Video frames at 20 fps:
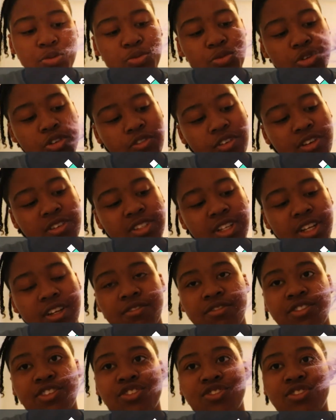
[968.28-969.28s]
What if I was like a
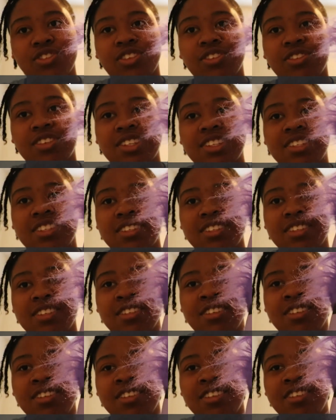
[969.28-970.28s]
ventriloquist?
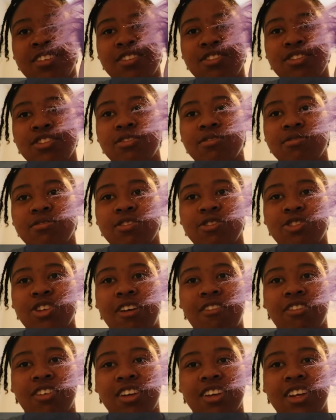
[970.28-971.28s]
So, did you
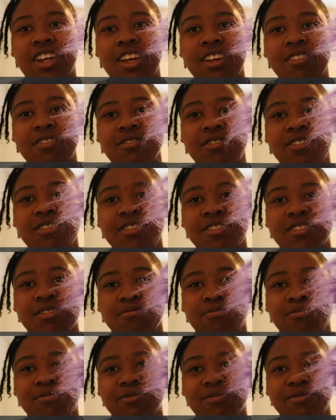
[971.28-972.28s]
have a good day? Just
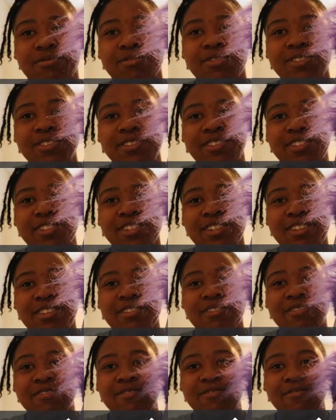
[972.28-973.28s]
a good
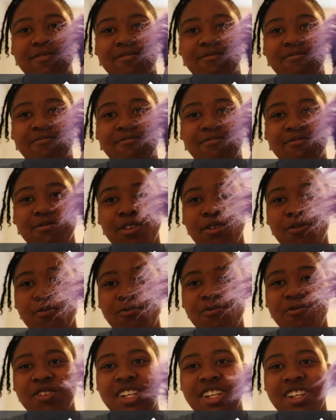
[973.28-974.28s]
day. No,
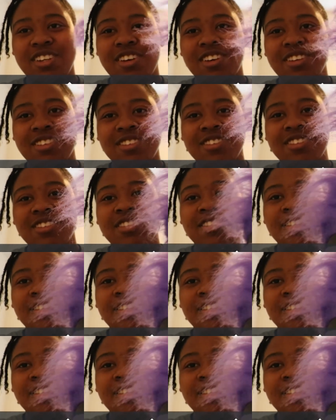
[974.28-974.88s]
you did not.